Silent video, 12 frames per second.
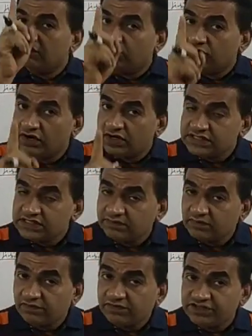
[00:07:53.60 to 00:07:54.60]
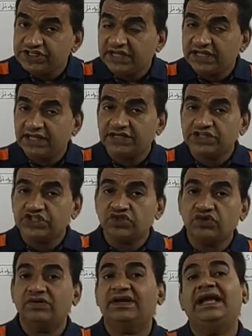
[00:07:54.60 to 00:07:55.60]
What is the profit sharing
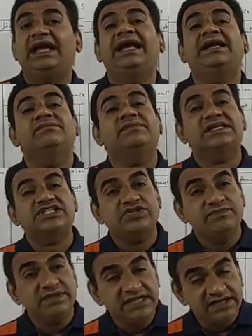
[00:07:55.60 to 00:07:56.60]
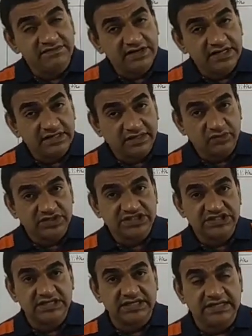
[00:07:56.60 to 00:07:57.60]
ratio? It must be given in the
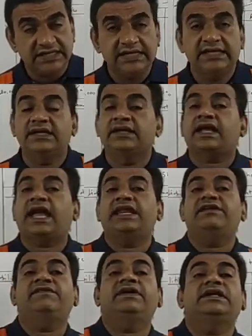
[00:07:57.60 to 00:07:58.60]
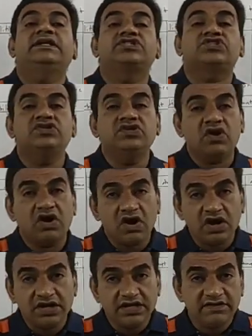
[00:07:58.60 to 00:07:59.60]
question, and if it is
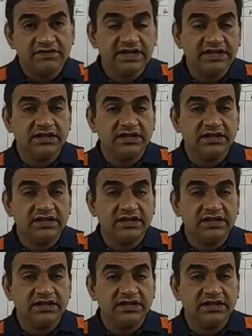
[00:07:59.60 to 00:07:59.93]
not given in